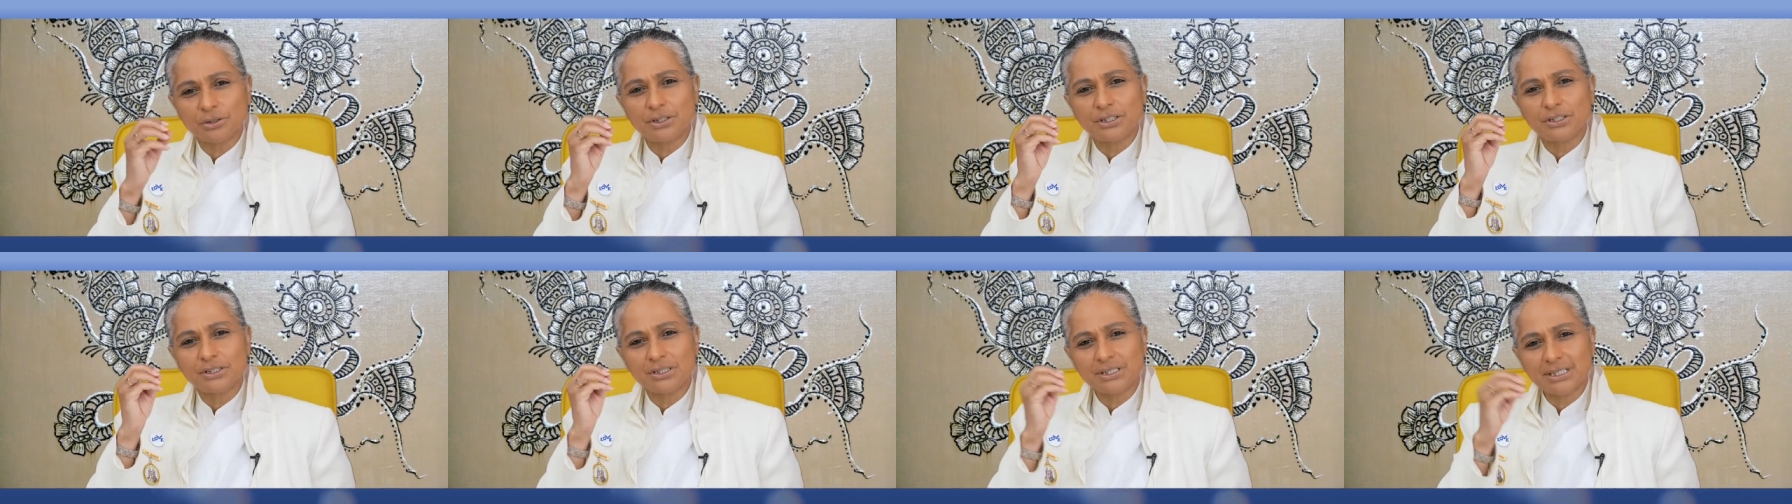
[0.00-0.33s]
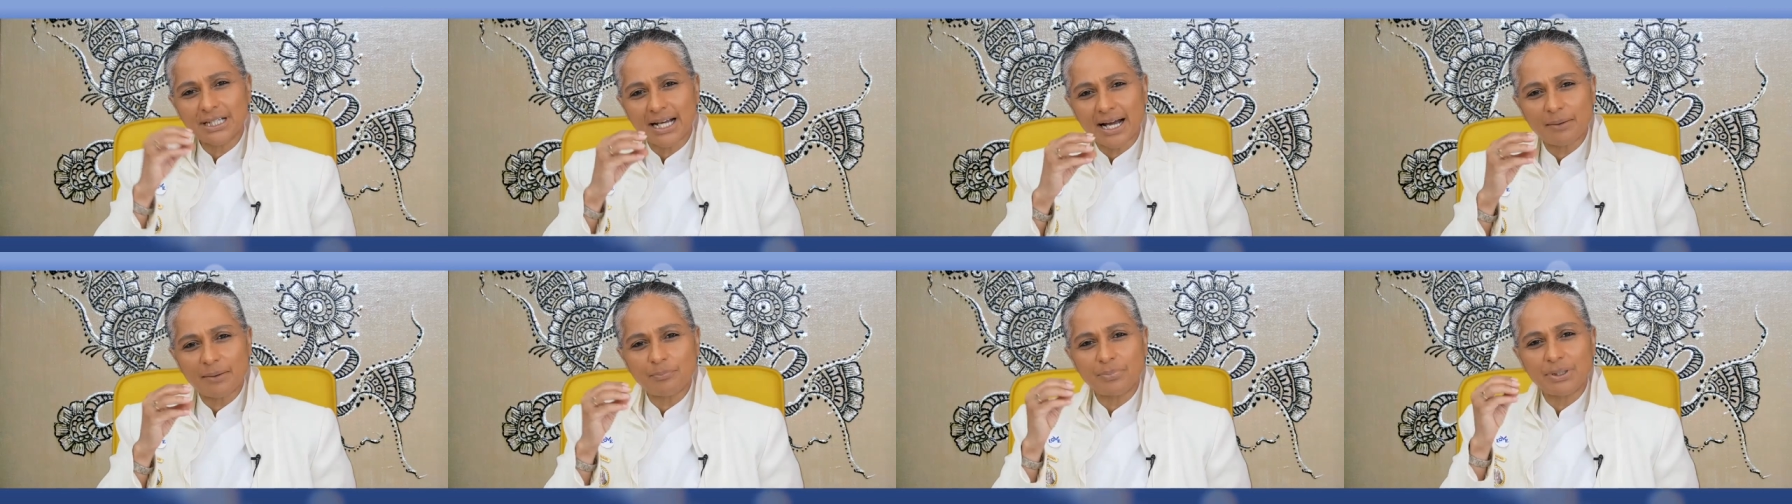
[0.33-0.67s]
They're
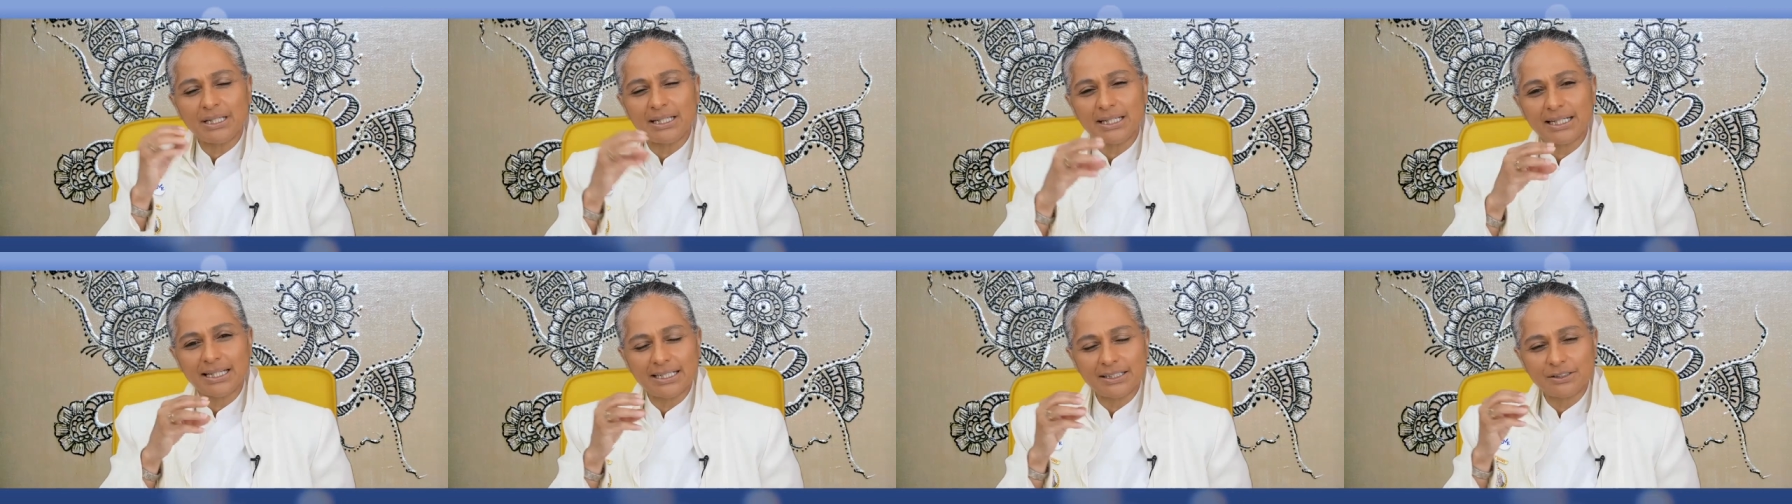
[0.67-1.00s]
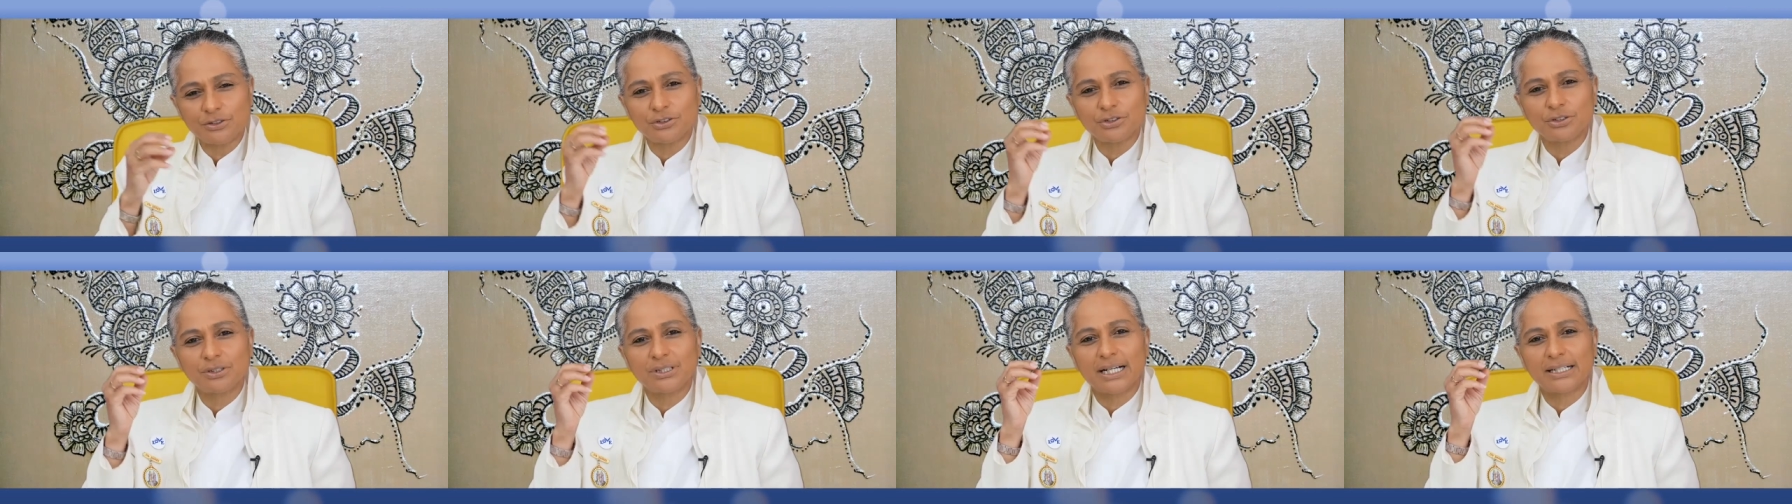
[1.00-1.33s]
tapping
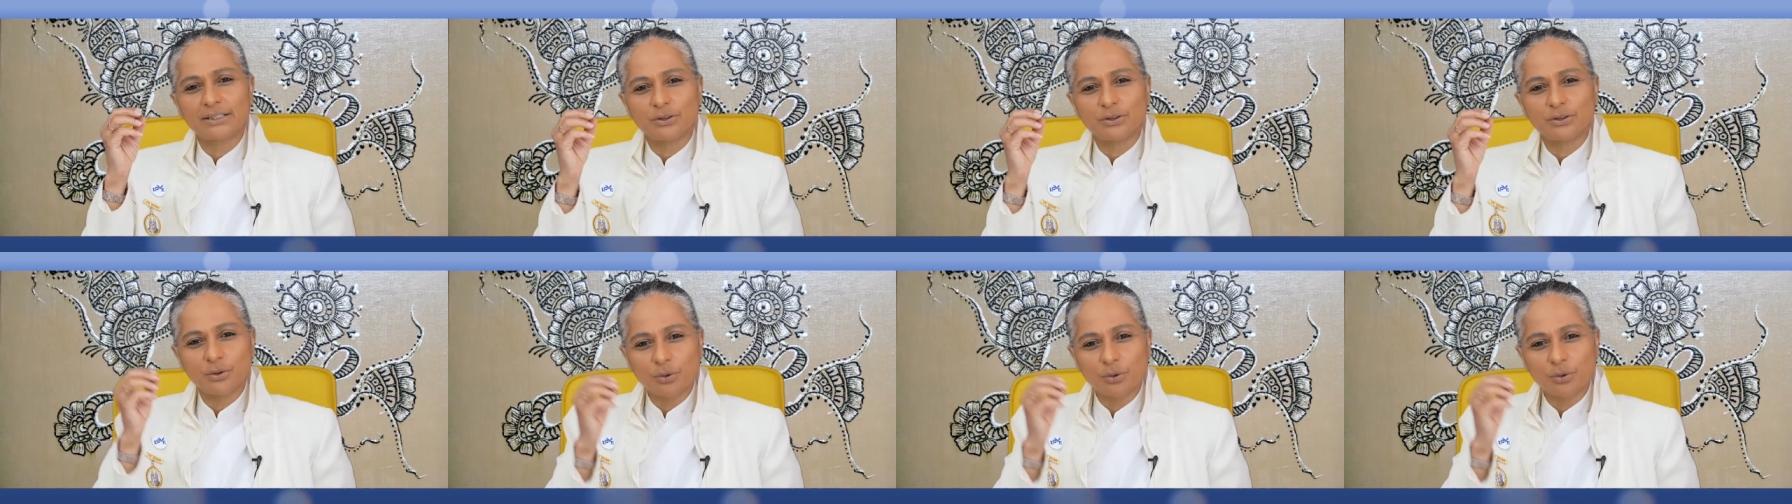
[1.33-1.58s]
into that